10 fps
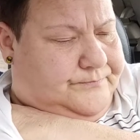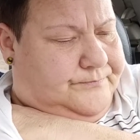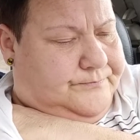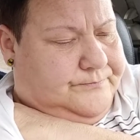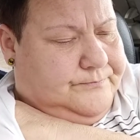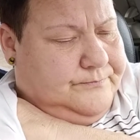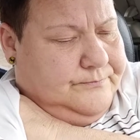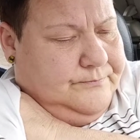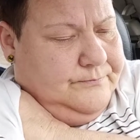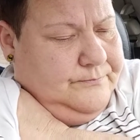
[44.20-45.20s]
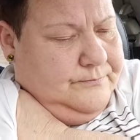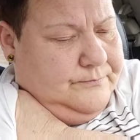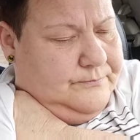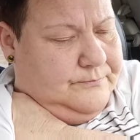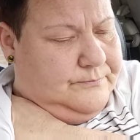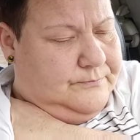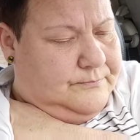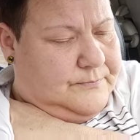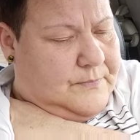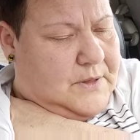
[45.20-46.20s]

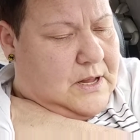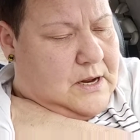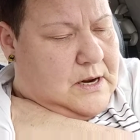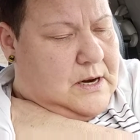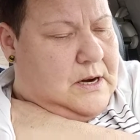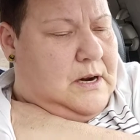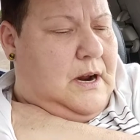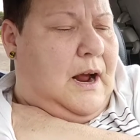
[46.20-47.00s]
No one is speaking in this clip.